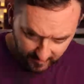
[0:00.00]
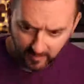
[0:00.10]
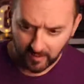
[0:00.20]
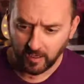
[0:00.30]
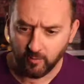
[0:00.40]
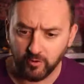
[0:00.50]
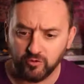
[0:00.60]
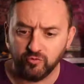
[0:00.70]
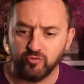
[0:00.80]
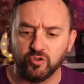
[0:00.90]
I want you
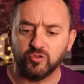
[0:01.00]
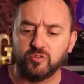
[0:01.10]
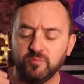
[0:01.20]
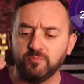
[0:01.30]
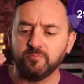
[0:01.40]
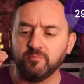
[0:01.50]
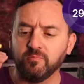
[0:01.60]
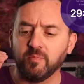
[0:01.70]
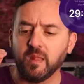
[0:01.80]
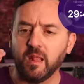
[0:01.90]
to just
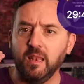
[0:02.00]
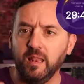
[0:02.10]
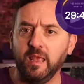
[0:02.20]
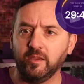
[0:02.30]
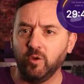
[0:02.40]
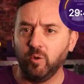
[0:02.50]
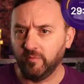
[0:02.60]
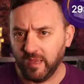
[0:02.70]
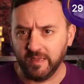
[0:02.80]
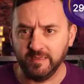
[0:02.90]
let go of
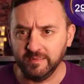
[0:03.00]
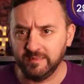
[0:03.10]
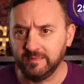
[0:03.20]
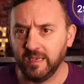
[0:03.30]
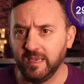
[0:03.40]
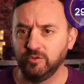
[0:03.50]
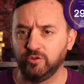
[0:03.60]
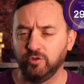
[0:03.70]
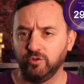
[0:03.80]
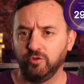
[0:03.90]
any
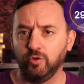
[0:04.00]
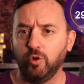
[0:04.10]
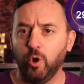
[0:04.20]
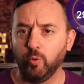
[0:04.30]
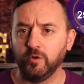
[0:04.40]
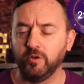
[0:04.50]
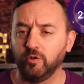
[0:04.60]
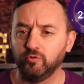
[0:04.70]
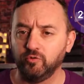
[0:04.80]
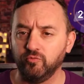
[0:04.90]
tension that you're holding on
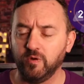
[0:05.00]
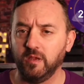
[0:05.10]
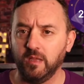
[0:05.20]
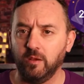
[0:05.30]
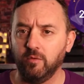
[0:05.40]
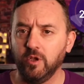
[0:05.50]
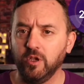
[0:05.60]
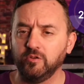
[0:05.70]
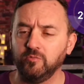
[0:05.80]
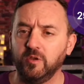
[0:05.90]
to right now.
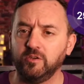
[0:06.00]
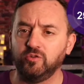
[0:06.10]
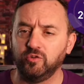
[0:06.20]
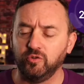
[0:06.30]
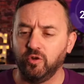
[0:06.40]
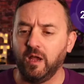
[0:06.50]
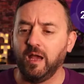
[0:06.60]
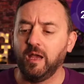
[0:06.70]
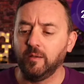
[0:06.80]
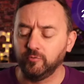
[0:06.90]
So make sure your
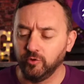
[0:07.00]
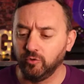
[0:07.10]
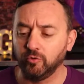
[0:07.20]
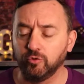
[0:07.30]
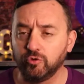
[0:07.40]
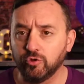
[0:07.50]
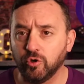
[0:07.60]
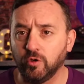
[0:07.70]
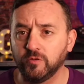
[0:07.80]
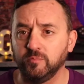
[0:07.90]
arms are
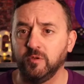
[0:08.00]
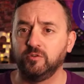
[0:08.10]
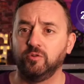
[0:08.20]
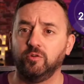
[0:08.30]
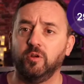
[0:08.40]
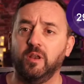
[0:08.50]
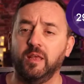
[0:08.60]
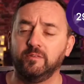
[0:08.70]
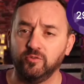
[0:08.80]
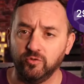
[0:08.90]
uncrossed, make sure your
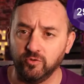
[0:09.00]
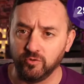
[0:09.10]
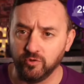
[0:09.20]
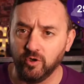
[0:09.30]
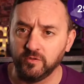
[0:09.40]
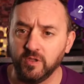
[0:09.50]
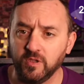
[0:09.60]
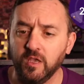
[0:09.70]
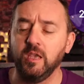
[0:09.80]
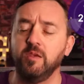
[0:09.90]
legs are uncrossed,
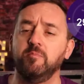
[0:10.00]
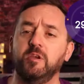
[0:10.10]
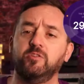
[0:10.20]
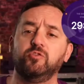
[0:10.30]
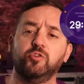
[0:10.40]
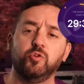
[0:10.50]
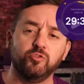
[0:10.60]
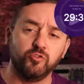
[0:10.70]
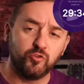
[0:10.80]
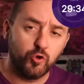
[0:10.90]
make sure you're
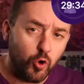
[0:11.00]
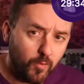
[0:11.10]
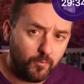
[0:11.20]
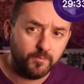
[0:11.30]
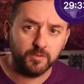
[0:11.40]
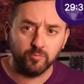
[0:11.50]
as comfortable